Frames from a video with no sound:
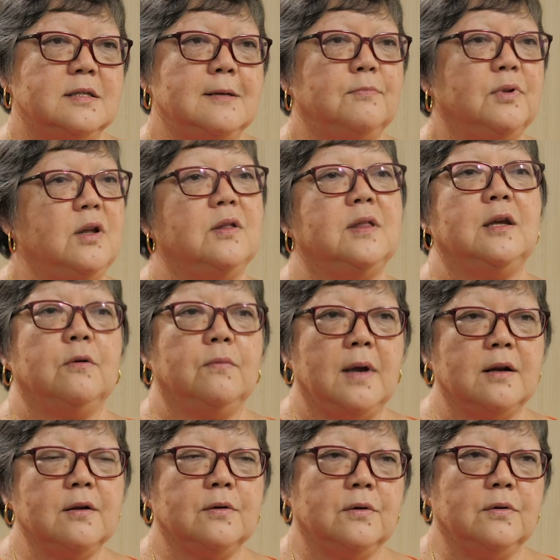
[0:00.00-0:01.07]
simply
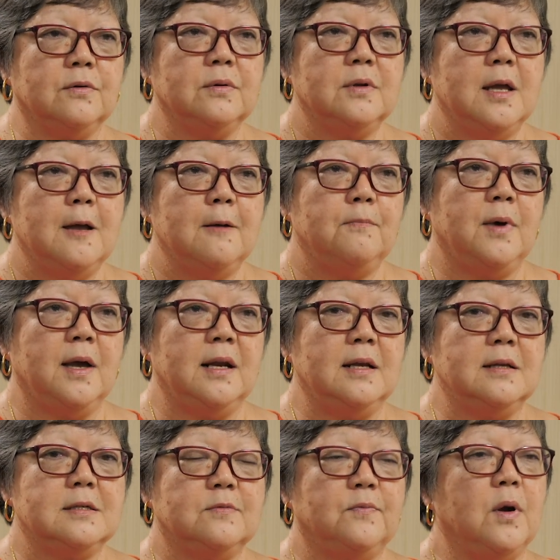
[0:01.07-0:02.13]
theoretical, but
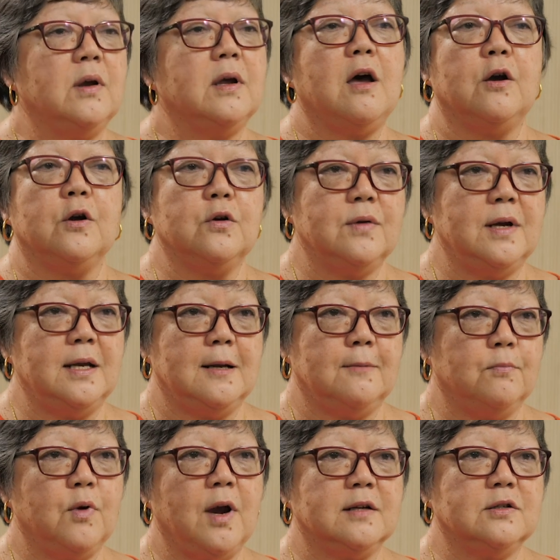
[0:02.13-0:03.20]
it's very concrete
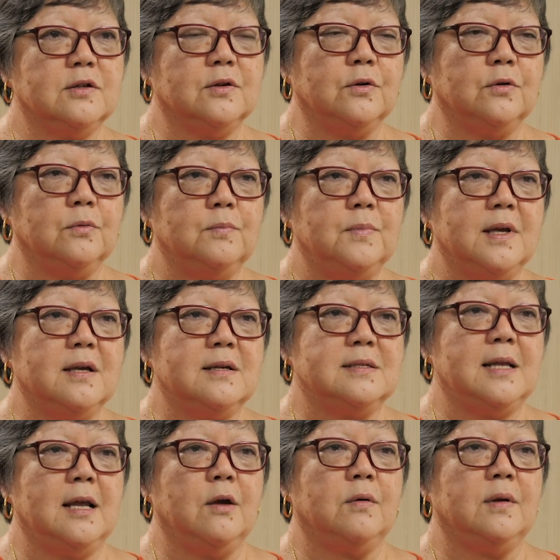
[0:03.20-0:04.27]
and practical
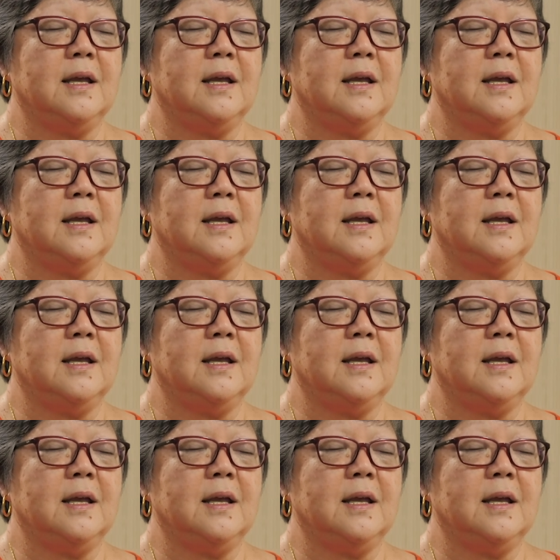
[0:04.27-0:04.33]
because they are